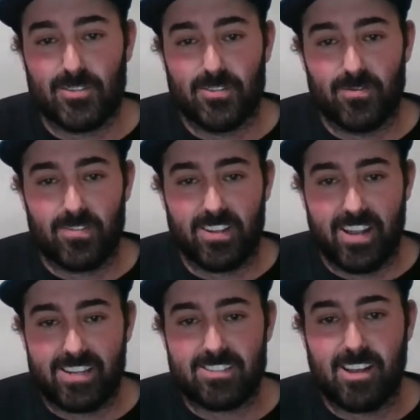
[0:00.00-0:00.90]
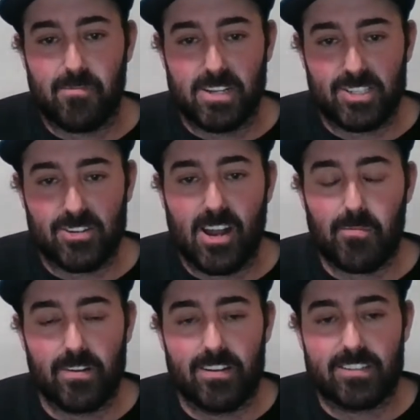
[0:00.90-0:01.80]
So the next time I
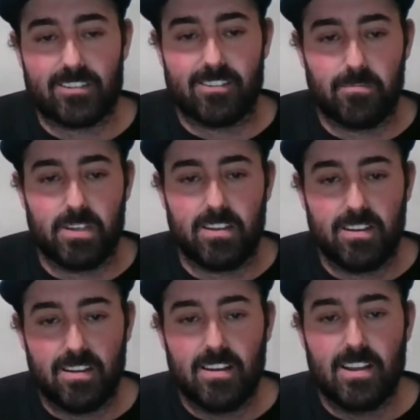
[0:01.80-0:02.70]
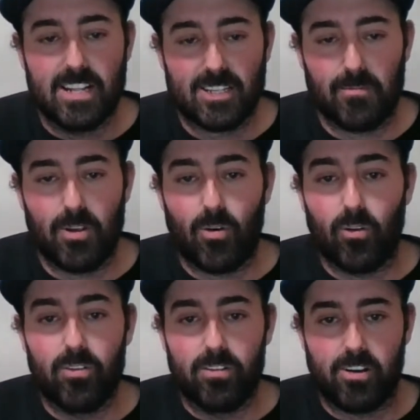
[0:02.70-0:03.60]
strap in, it's gonna be a
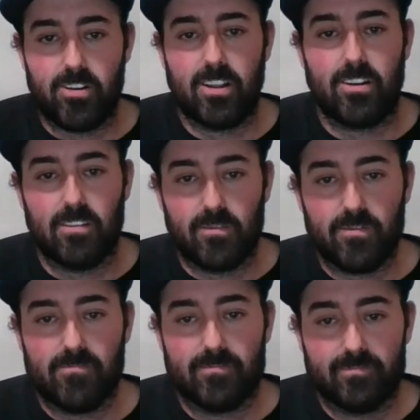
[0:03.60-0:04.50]
whole new learning curve.